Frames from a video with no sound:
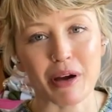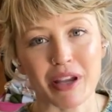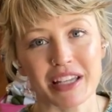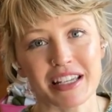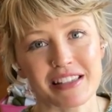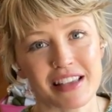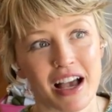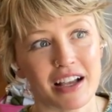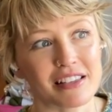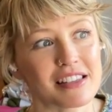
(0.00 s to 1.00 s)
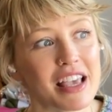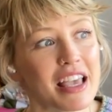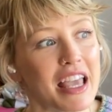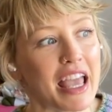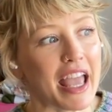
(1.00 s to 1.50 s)
hand-knit socks
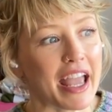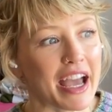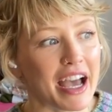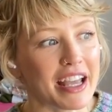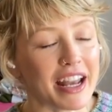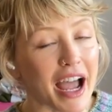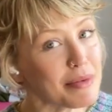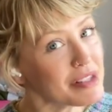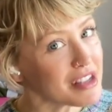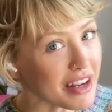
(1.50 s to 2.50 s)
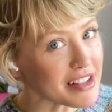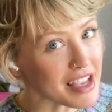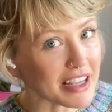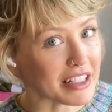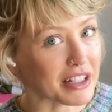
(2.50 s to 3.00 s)
and I was not a
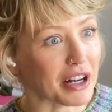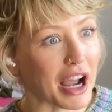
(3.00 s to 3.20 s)
sock knitter.